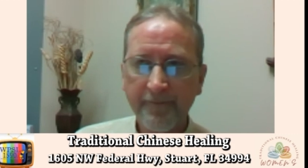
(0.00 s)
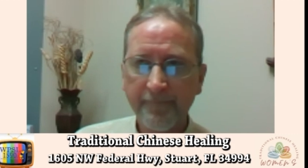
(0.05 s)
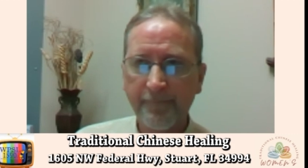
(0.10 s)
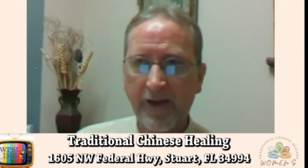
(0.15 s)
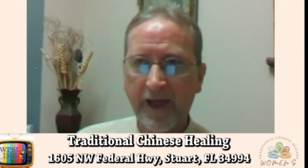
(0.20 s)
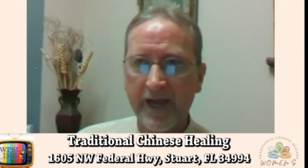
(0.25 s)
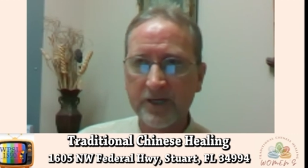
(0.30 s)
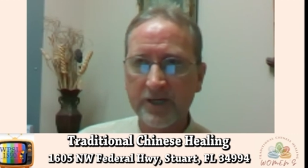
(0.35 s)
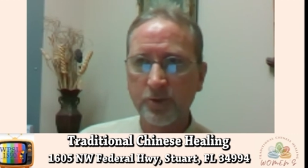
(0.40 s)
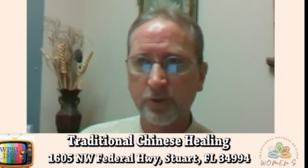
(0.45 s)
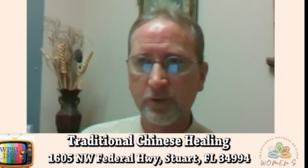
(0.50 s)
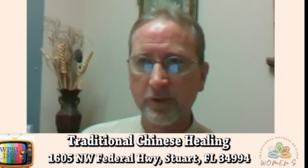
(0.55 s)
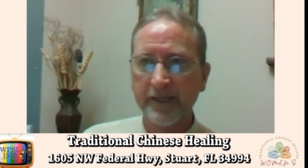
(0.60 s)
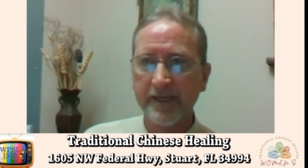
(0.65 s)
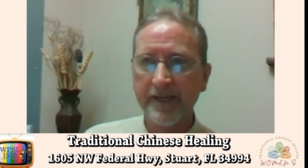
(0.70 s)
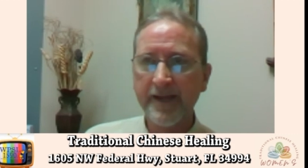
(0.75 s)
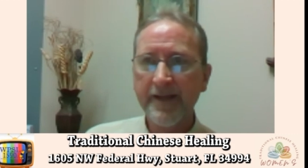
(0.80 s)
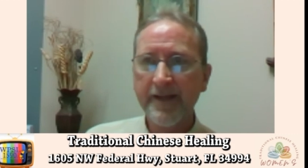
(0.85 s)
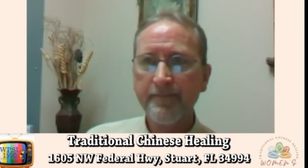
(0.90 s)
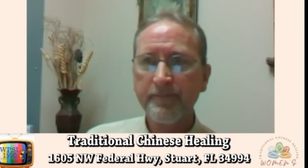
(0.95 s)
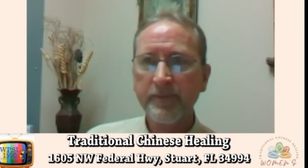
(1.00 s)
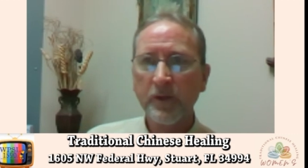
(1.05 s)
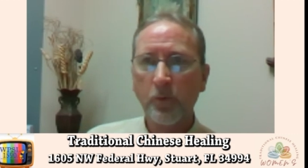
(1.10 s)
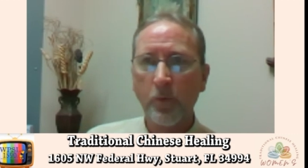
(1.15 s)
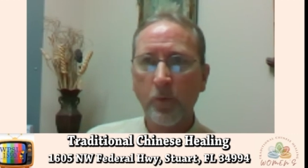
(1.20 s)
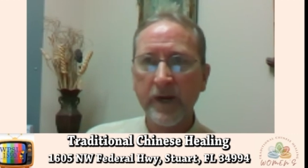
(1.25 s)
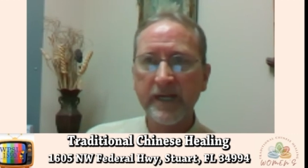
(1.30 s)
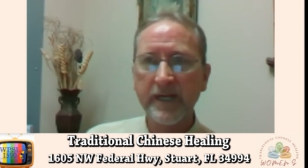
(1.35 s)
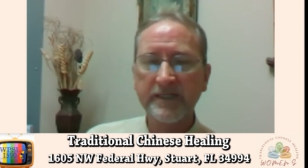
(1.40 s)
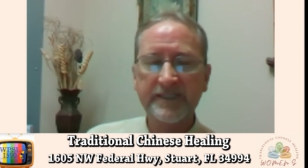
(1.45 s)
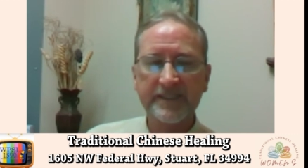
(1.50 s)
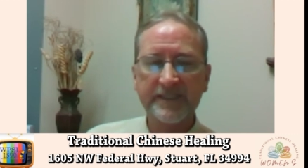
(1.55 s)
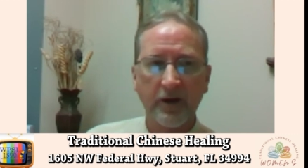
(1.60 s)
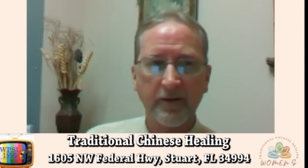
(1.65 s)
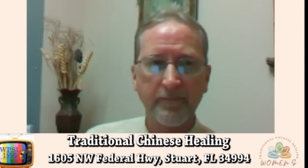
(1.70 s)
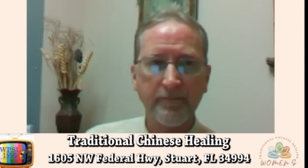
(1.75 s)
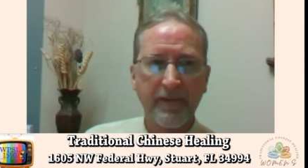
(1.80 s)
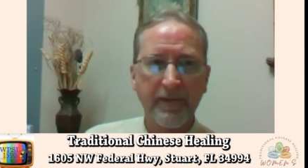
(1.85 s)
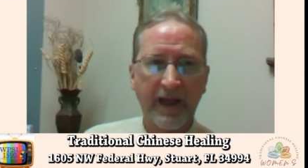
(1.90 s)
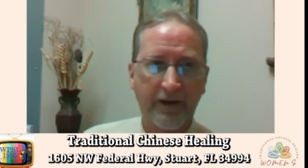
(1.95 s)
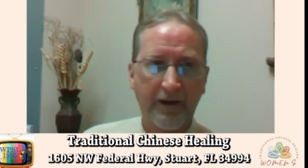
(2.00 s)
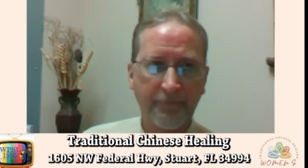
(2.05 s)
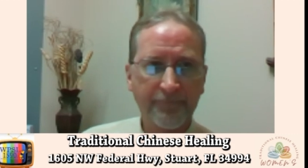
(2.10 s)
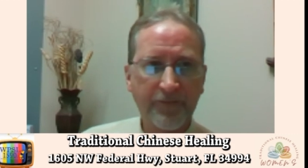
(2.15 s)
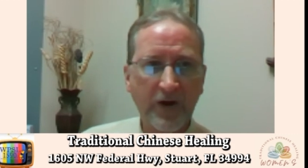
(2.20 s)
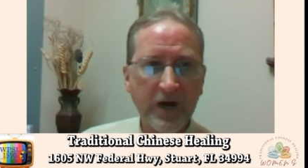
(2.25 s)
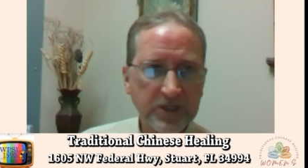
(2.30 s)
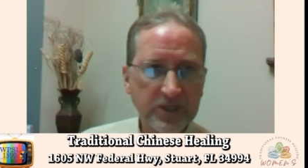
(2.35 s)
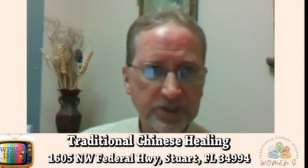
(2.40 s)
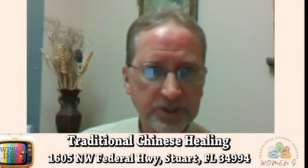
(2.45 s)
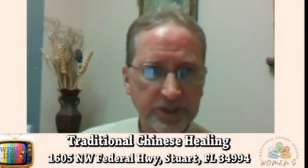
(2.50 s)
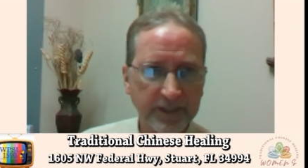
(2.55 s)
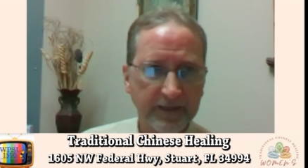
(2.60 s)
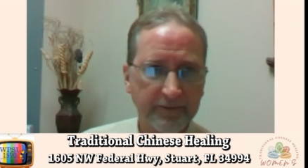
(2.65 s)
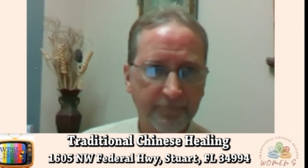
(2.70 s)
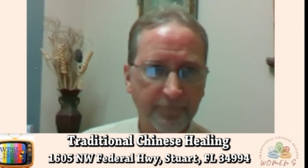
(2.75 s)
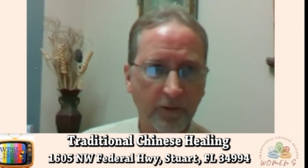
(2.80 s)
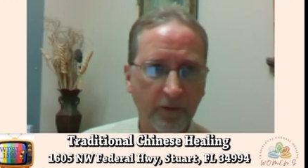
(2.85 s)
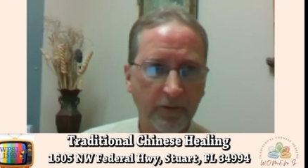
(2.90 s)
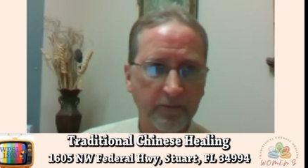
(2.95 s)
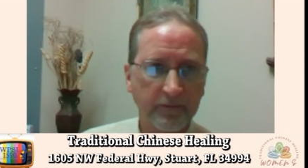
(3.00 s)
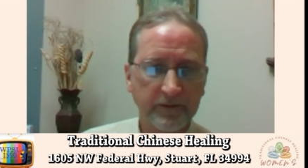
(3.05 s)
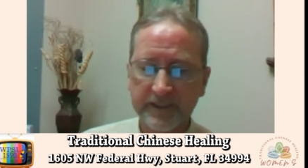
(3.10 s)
Factually, we start malfunctioning for